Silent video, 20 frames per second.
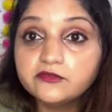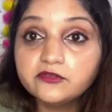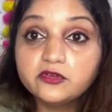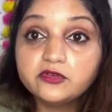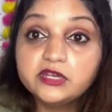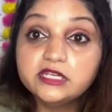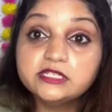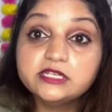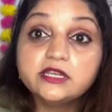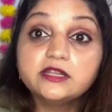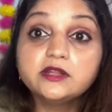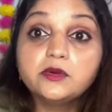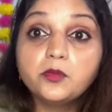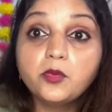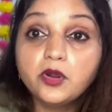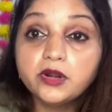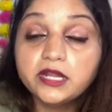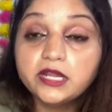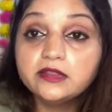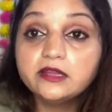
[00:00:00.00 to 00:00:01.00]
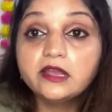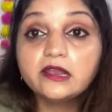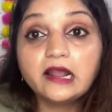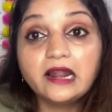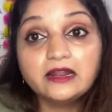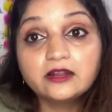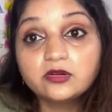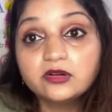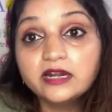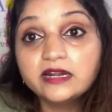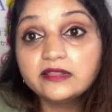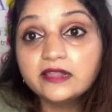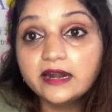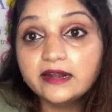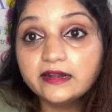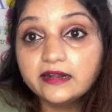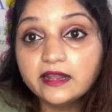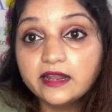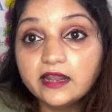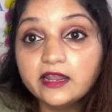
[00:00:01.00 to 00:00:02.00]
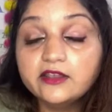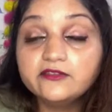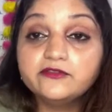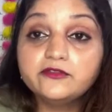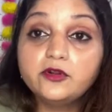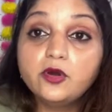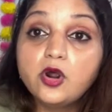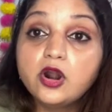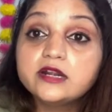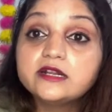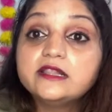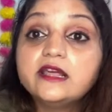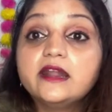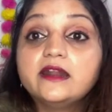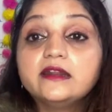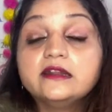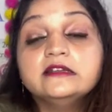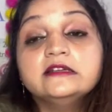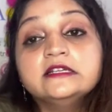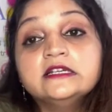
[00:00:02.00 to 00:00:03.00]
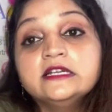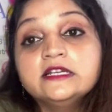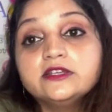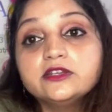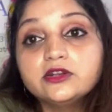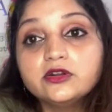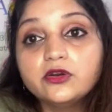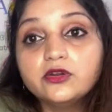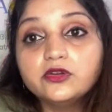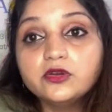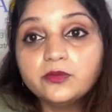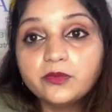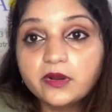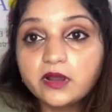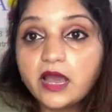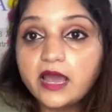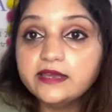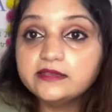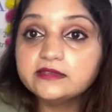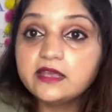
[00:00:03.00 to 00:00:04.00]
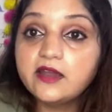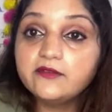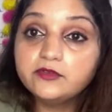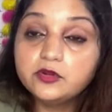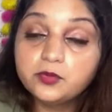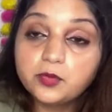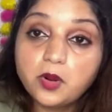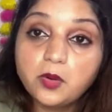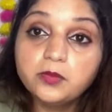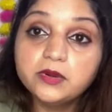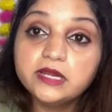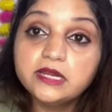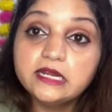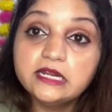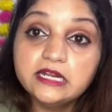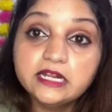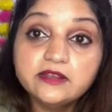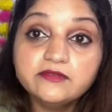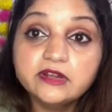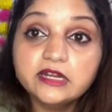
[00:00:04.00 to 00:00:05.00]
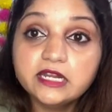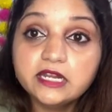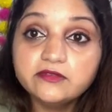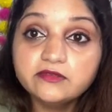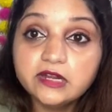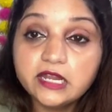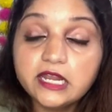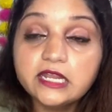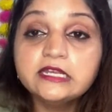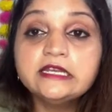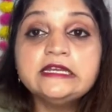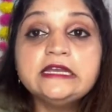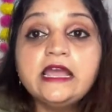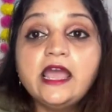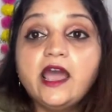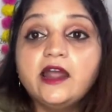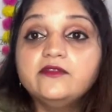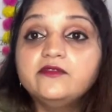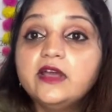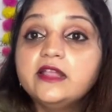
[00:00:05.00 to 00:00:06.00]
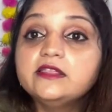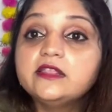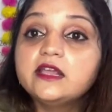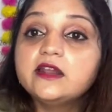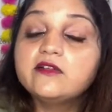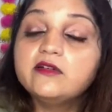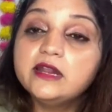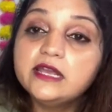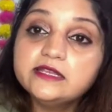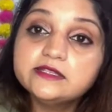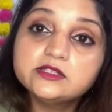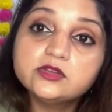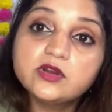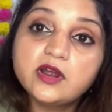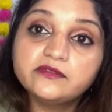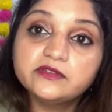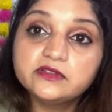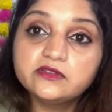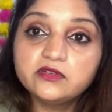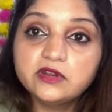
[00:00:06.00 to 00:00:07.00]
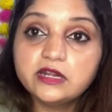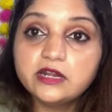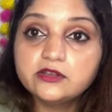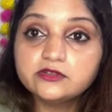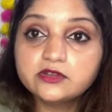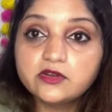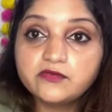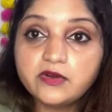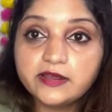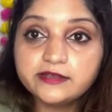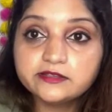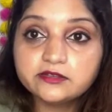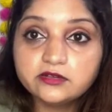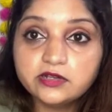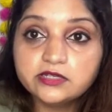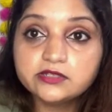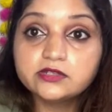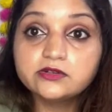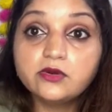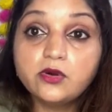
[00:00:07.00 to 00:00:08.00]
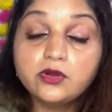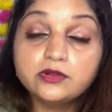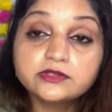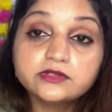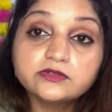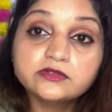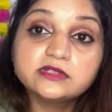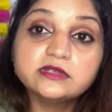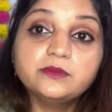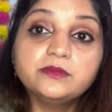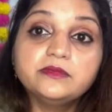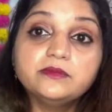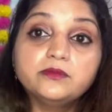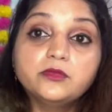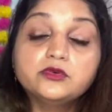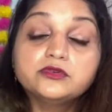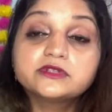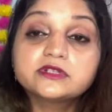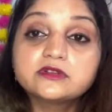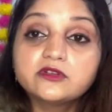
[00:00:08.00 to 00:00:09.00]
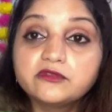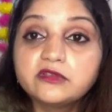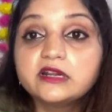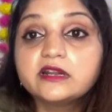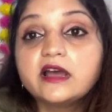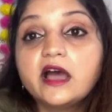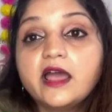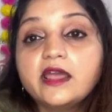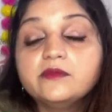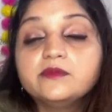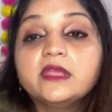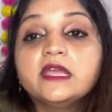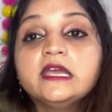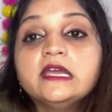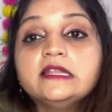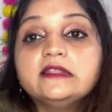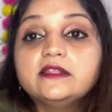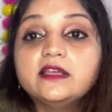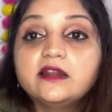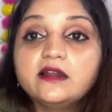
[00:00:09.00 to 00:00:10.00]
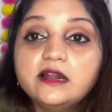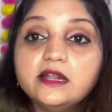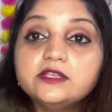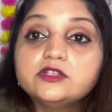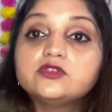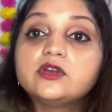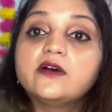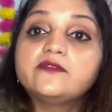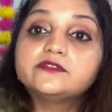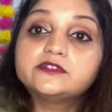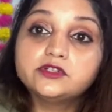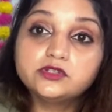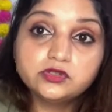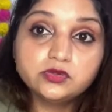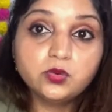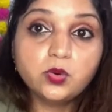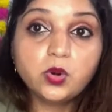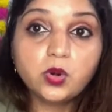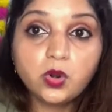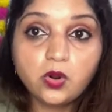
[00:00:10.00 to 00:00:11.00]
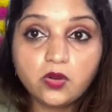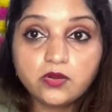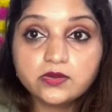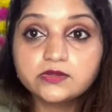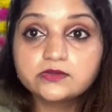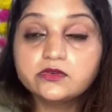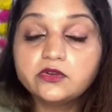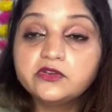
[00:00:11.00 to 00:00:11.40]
If you're reaching in the morning, they calculate that day. If not, then you guys have to probably leave in evening. And when they release you after 3 days of isolation, also most of the time they release you after 2 o'clock.